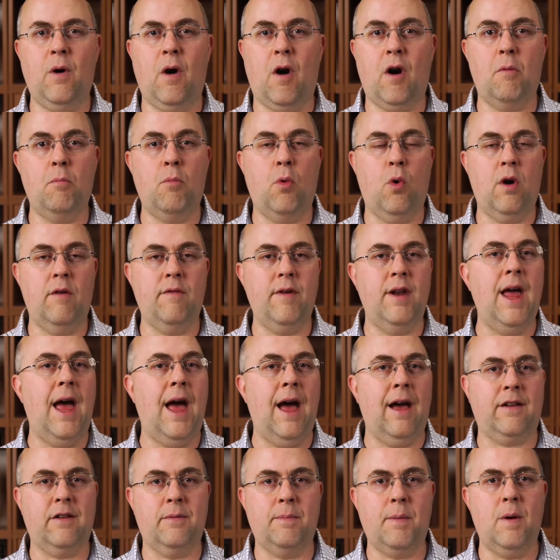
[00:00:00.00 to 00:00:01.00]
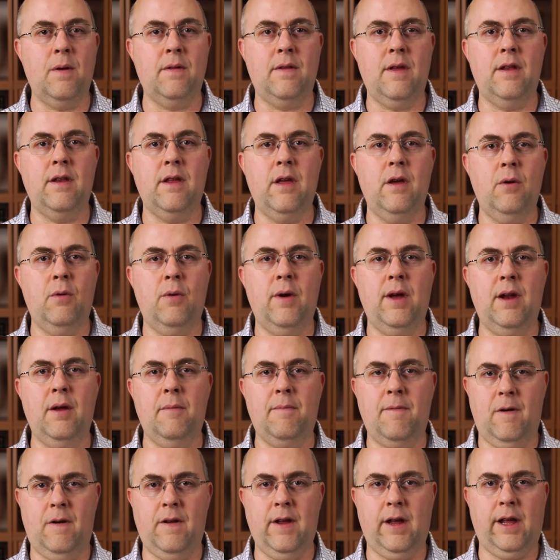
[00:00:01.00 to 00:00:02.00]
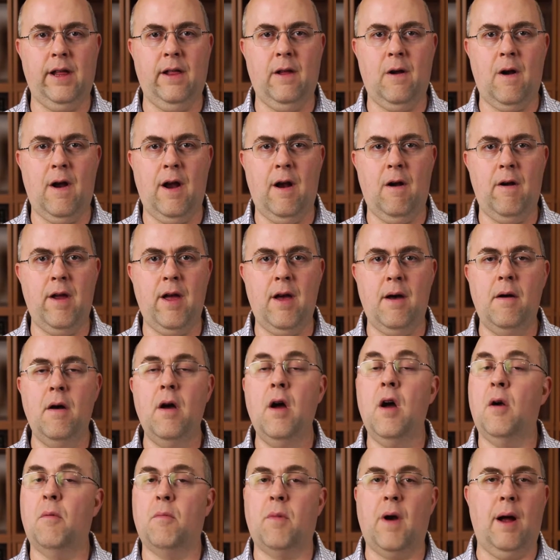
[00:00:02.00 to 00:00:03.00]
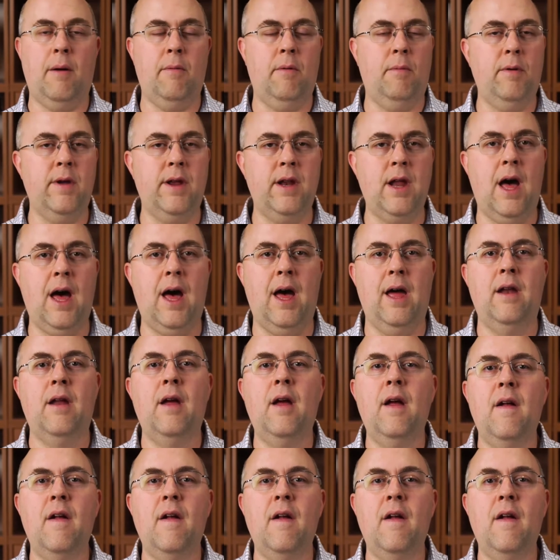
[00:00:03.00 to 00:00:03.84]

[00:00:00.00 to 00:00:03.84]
are more of an expert than you in a particular area? Probably not.